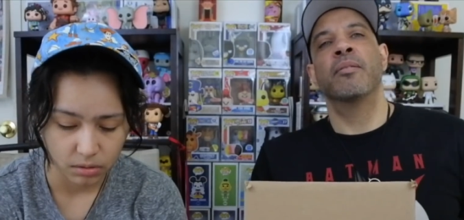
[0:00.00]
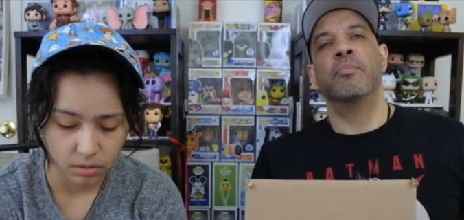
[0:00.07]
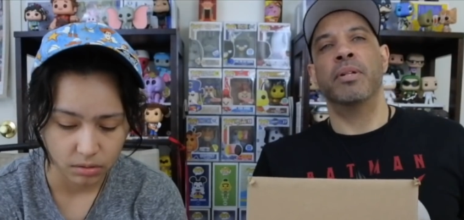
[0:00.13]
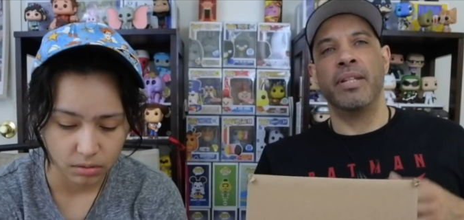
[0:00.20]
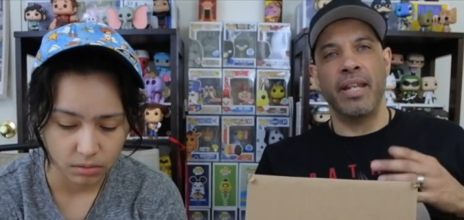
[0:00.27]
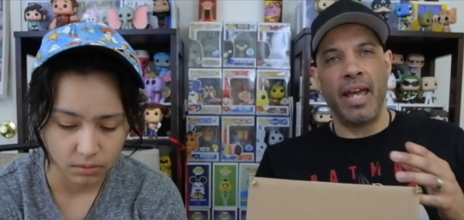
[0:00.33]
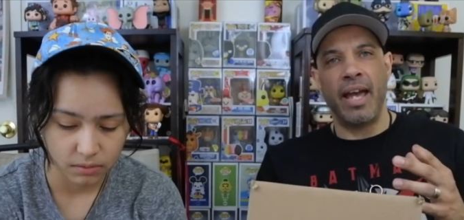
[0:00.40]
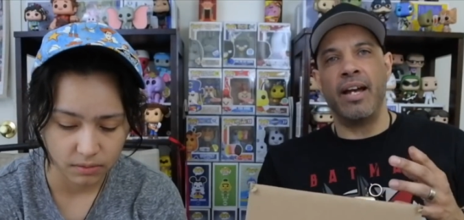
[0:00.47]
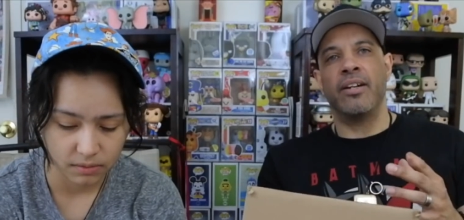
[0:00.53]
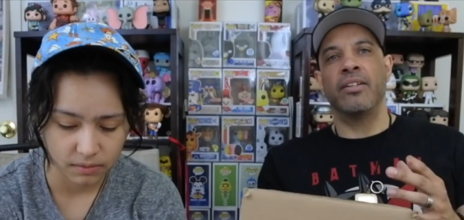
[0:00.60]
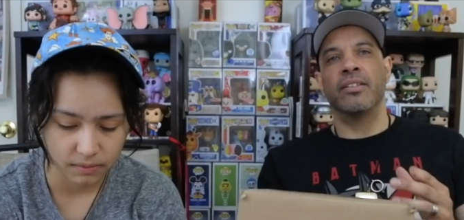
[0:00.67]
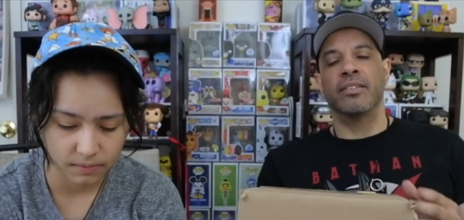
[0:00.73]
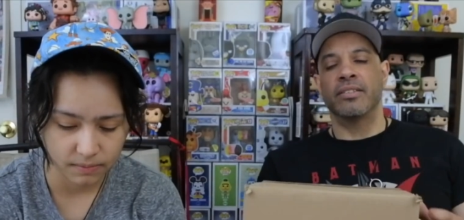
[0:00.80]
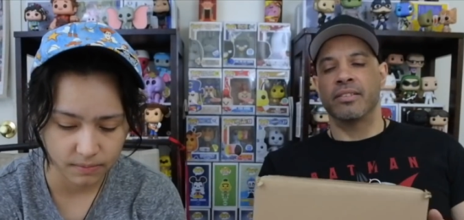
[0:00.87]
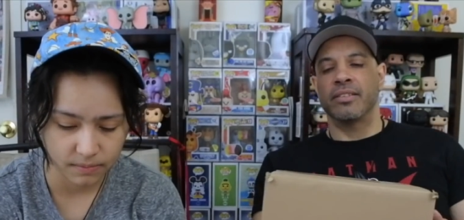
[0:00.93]
Speaker 1: but
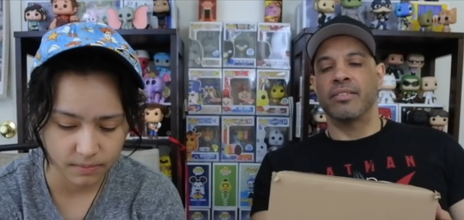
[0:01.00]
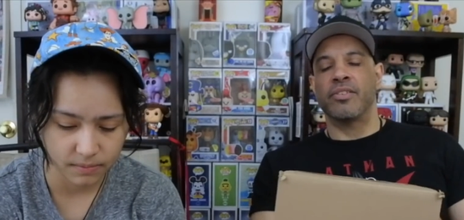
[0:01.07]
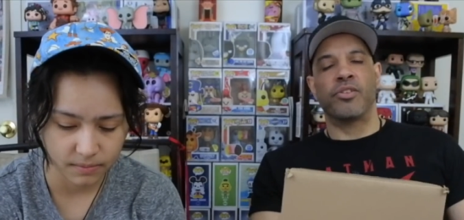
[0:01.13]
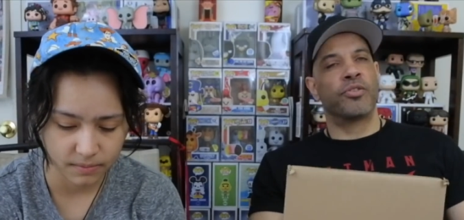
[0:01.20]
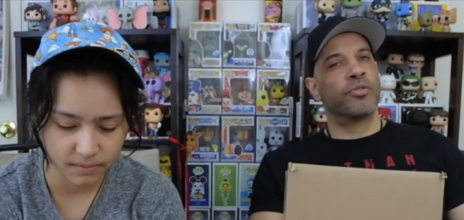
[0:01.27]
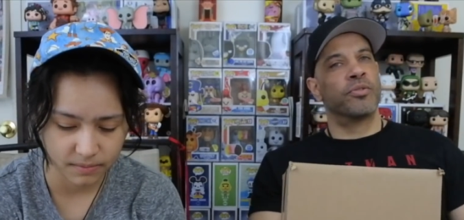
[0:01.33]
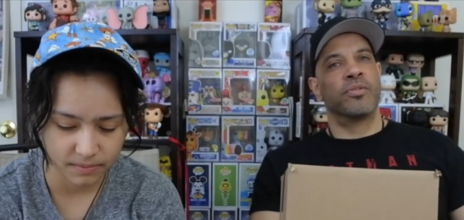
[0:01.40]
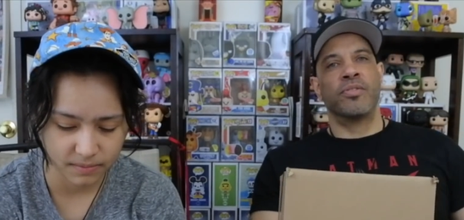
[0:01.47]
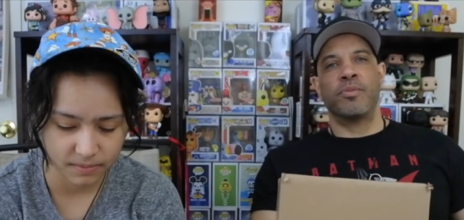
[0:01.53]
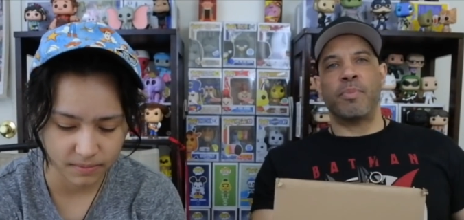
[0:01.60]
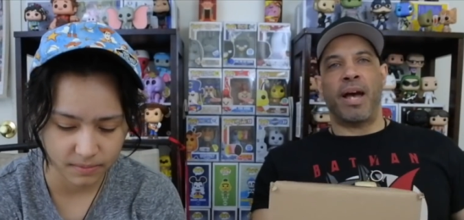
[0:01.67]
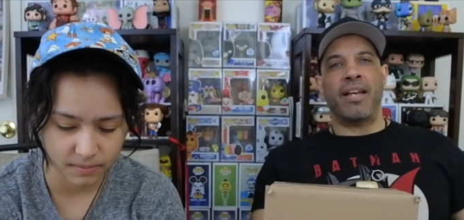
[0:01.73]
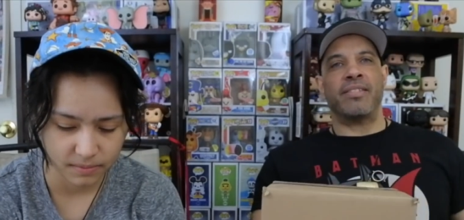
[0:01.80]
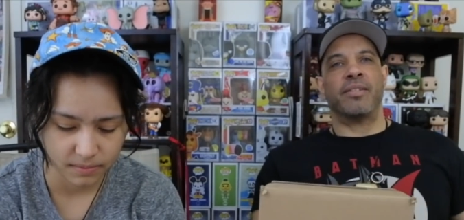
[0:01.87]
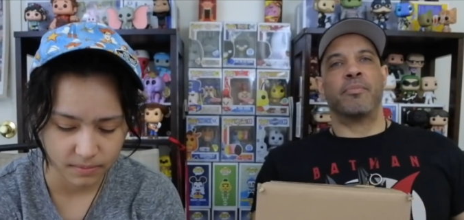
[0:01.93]
now, phew,
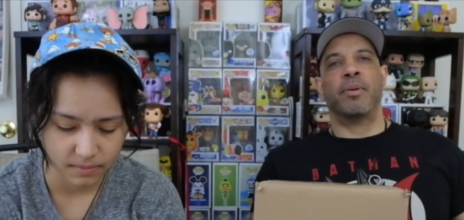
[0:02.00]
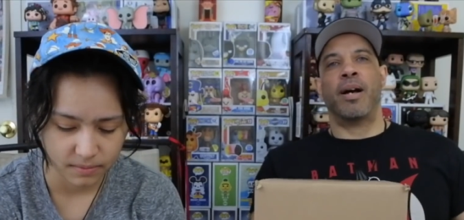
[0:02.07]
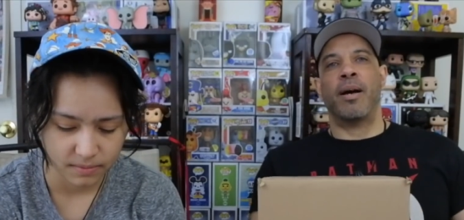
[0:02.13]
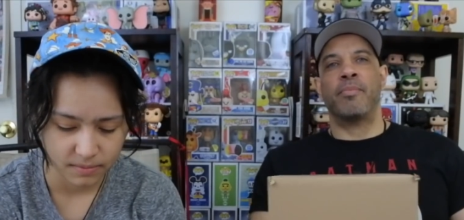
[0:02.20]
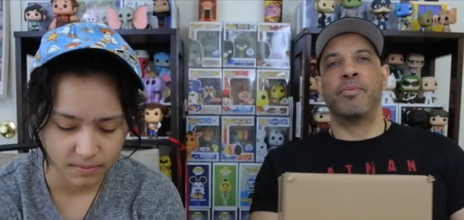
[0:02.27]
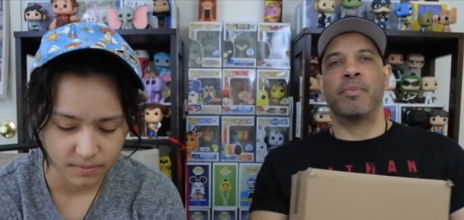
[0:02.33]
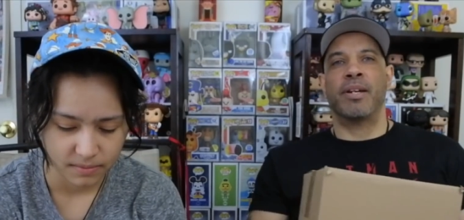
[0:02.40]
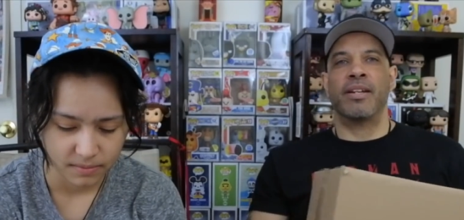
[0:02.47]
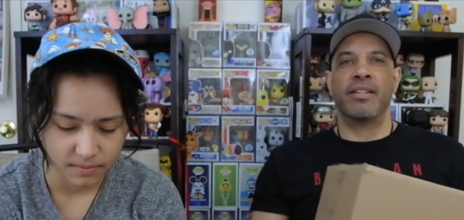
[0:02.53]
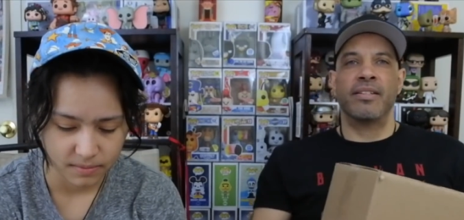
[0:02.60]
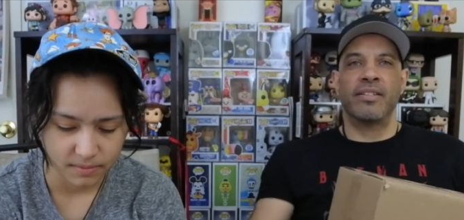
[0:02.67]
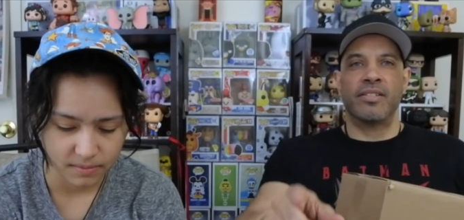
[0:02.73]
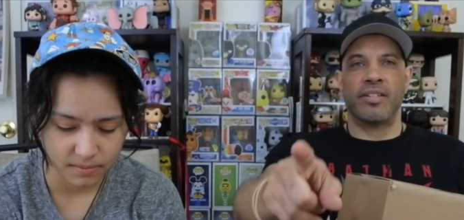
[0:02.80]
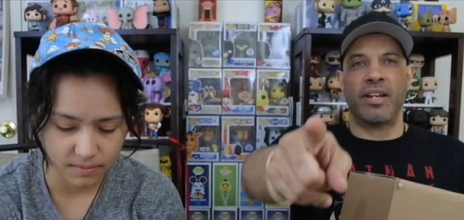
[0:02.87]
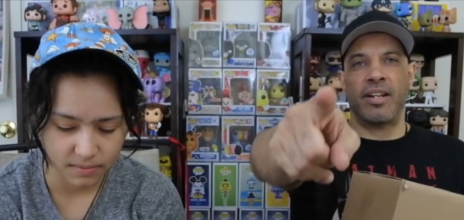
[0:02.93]
Spastic Pops, man.
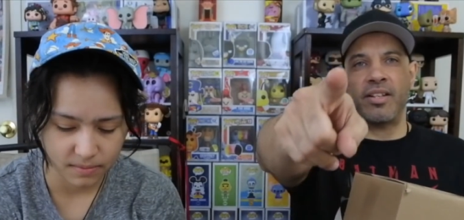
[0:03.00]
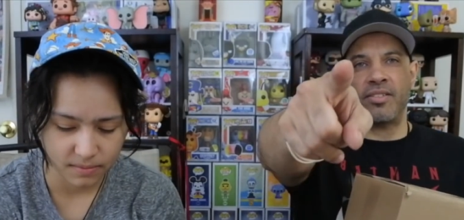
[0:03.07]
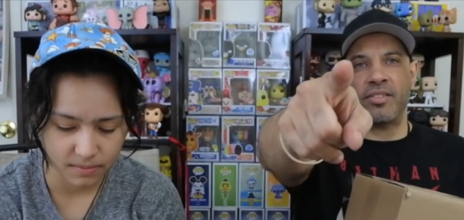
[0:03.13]
Shout